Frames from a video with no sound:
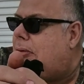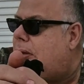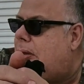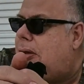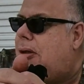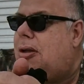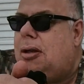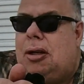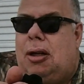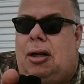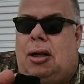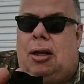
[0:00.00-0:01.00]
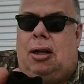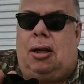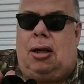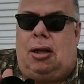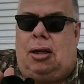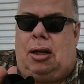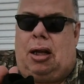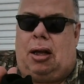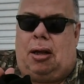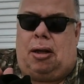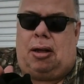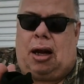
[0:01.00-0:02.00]
but
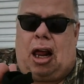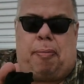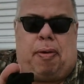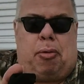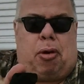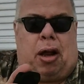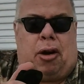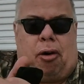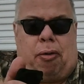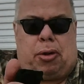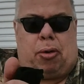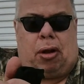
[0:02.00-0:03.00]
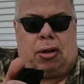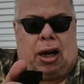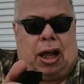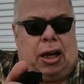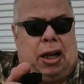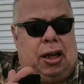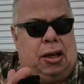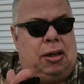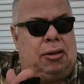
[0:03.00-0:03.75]
a lot of people got nervous around the lady.